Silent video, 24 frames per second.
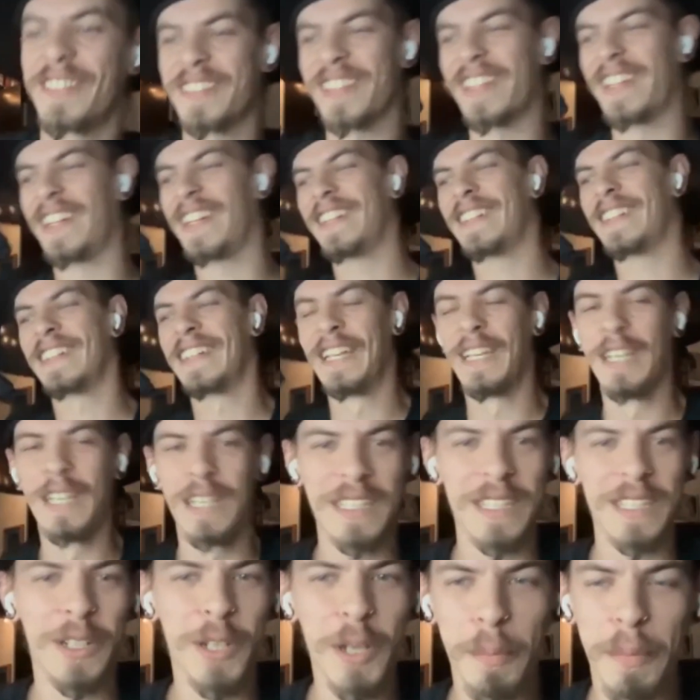It's like
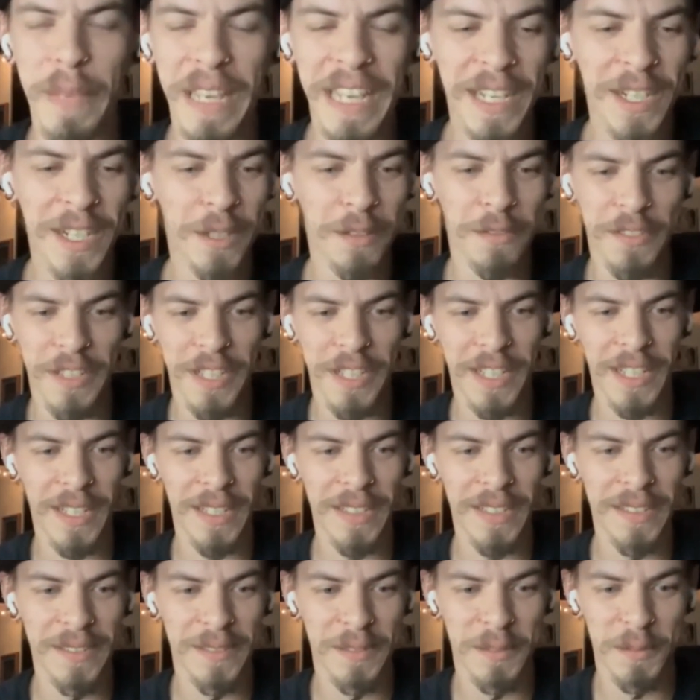you're a man of
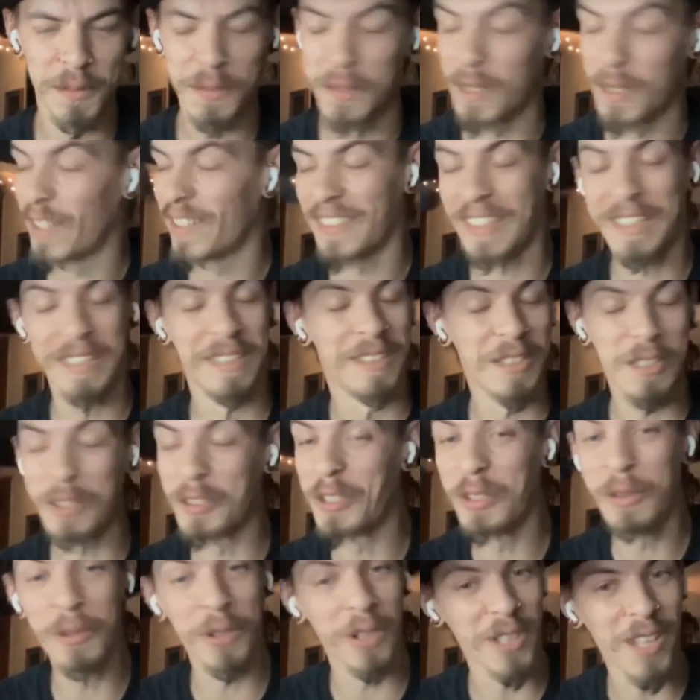
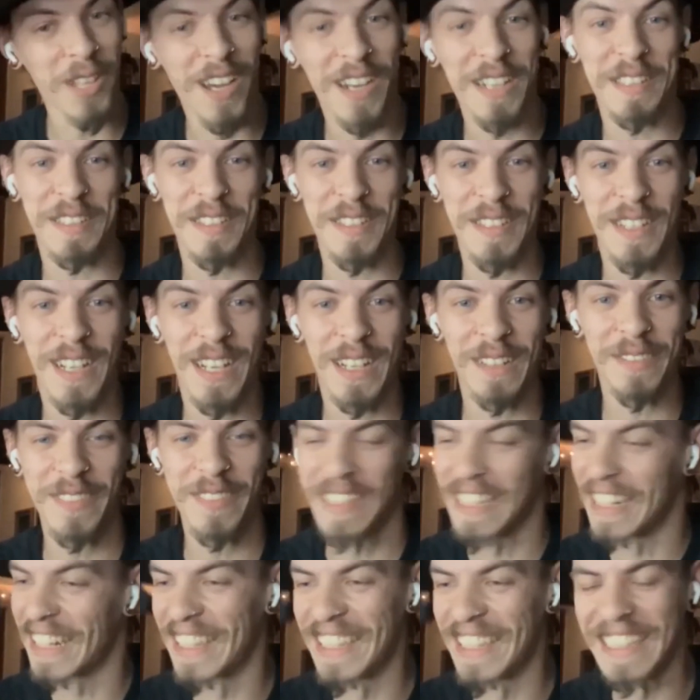you're doing a lot of stuff,
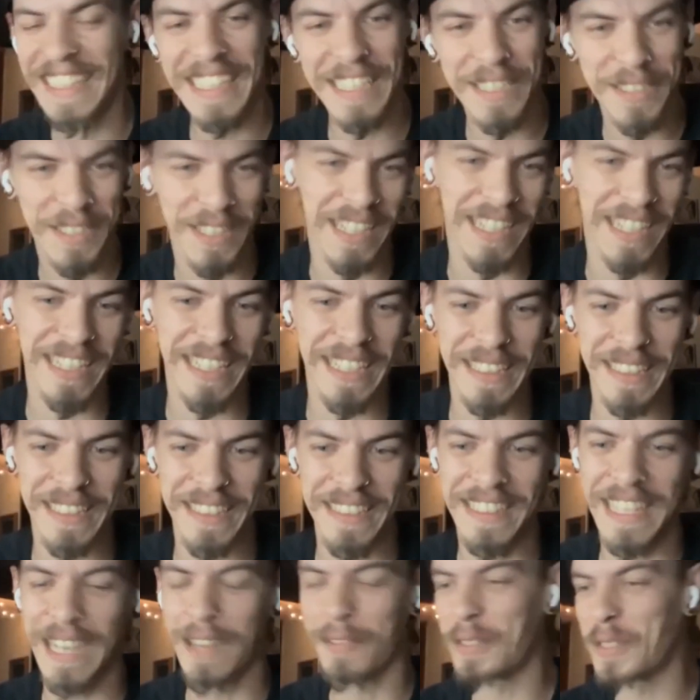and I think
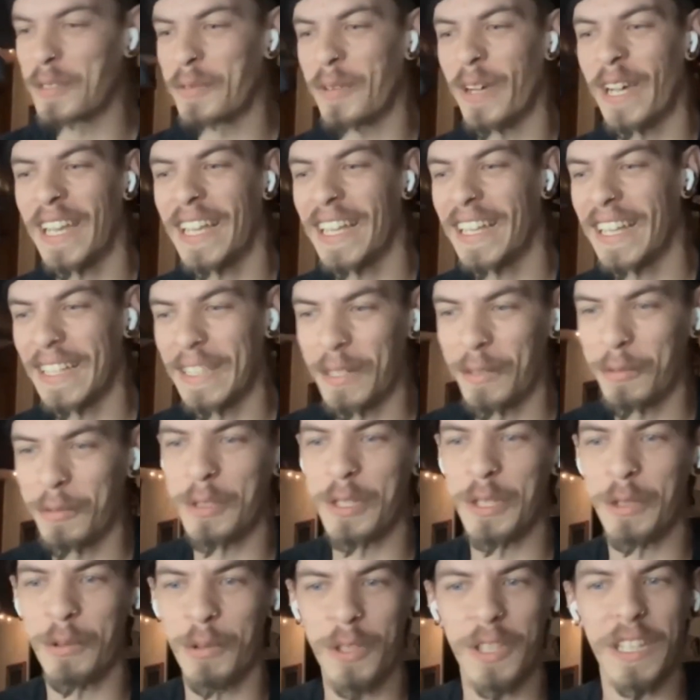that was
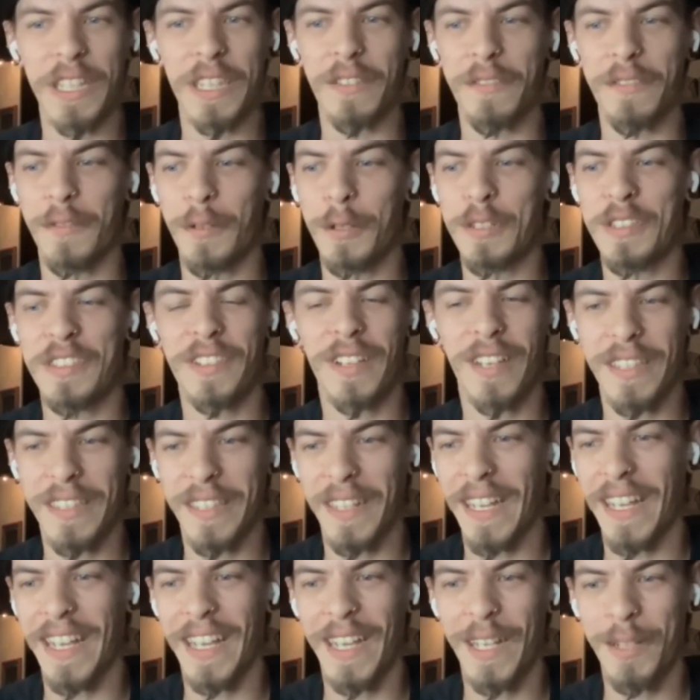why you were like the first thought
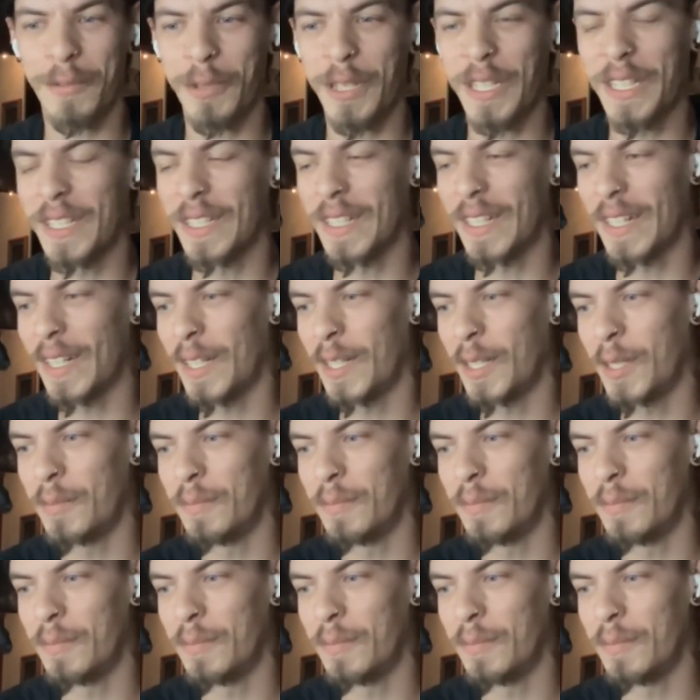that I had when